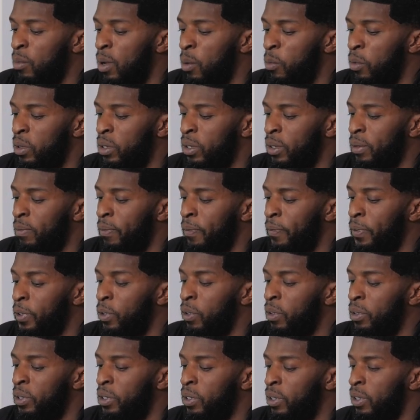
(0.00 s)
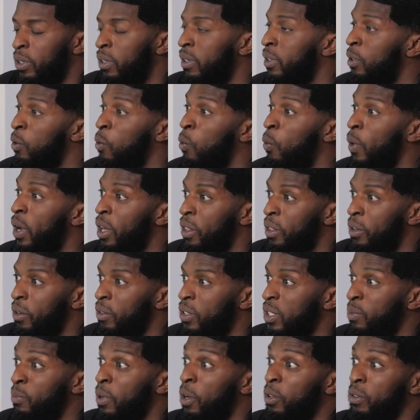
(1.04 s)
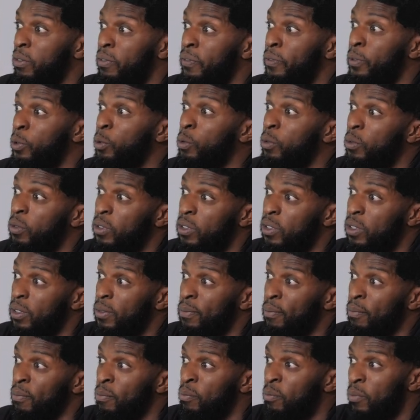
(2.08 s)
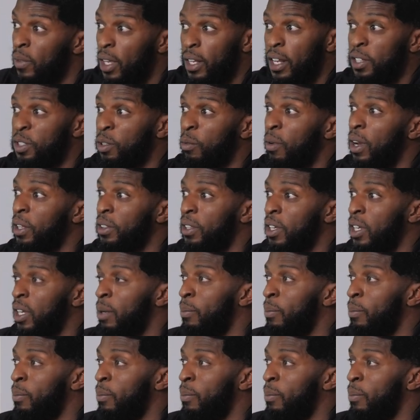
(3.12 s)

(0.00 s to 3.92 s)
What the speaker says: I want to feel the weather, smell the foods. And that's the great thing